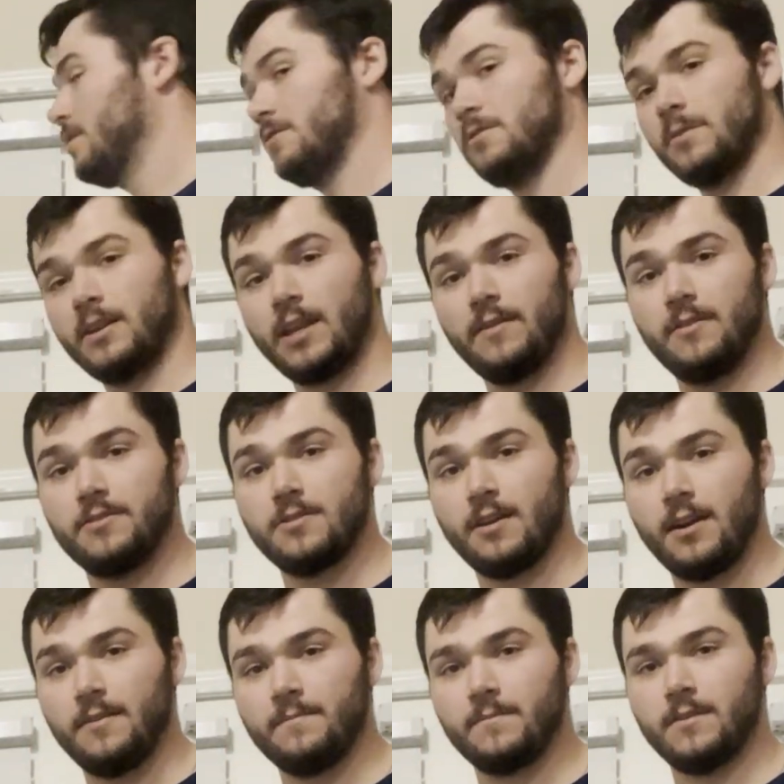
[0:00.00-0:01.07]
we're gonna give it a
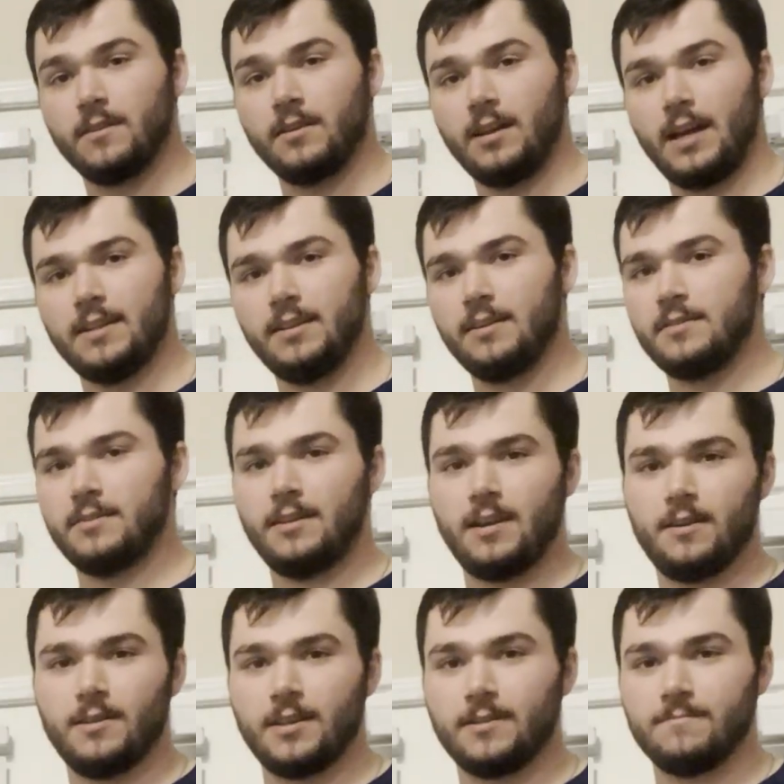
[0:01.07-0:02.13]
try. I tested it
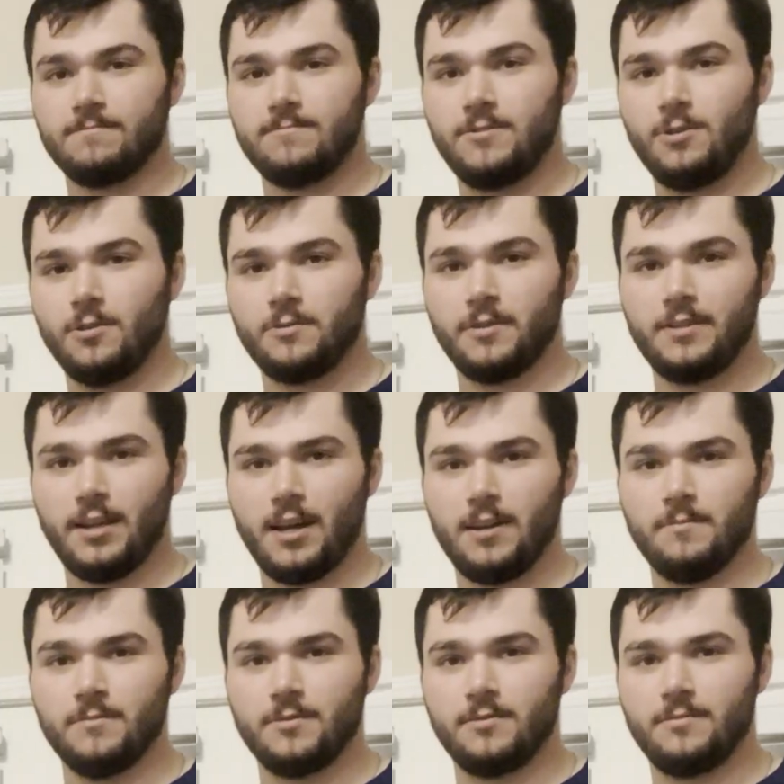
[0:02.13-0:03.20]
out like 2 or 3
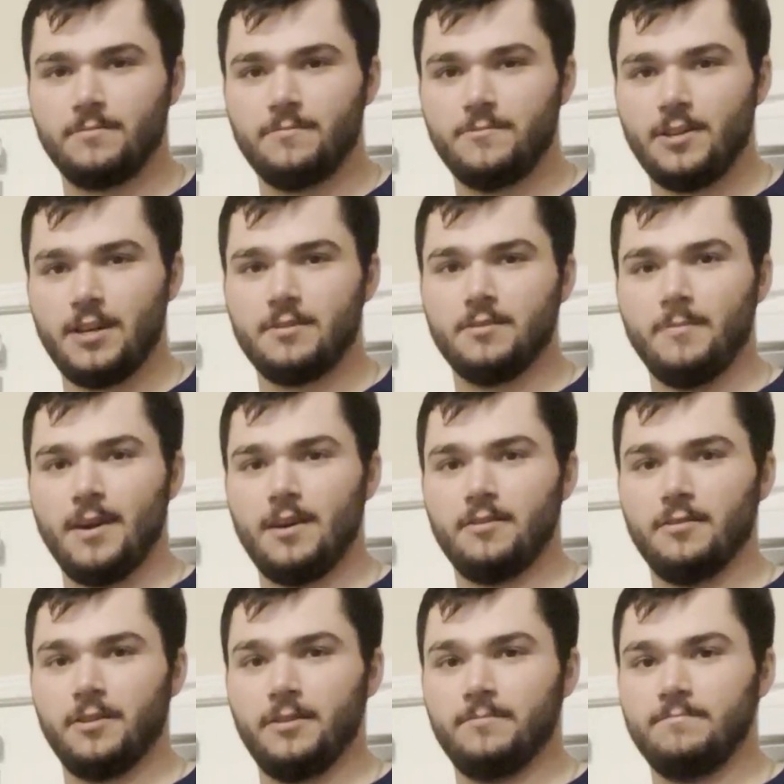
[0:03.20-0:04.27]
times, changed the
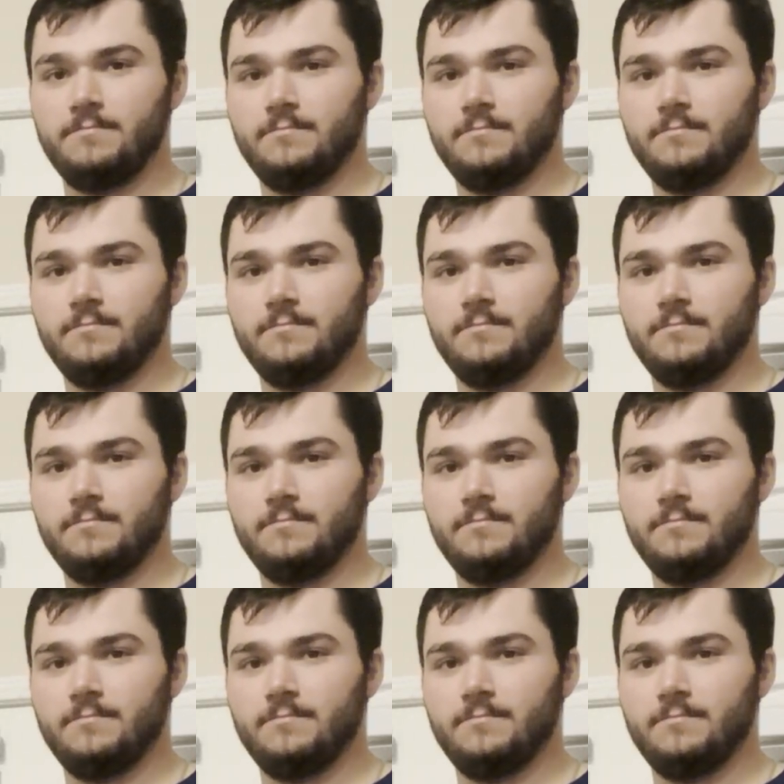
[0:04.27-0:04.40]
battery,